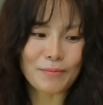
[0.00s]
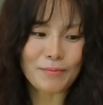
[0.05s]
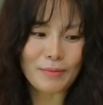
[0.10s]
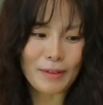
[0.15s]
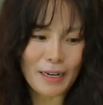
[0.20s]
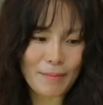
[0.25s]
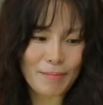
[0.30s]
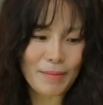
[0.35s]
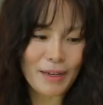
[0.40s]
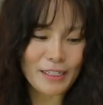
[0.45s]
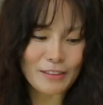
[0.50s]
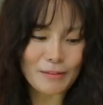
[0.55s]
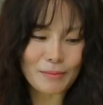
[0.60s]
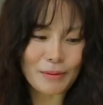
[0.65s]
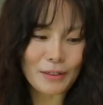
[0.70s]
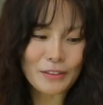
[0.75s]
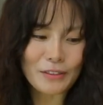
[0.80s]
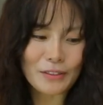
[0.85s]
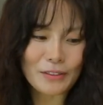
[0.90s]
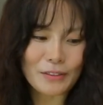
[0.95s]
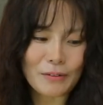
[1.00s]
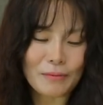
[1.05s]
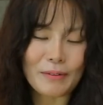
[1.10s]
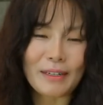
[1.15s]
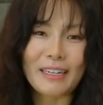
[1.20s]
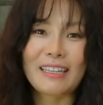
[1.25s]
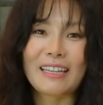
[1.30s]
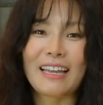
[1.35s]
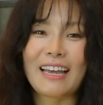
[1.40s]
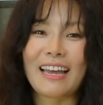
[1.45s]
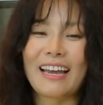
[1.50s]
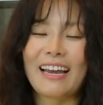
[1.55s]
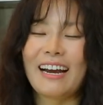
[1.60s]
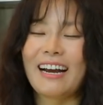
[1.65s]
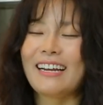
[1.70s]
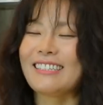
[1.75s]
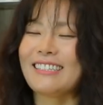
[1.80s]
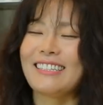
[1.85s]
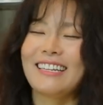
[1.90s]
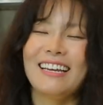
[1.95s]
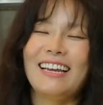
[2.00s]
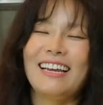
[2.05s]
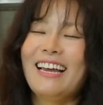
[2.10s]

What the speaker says: plant-based version of it, and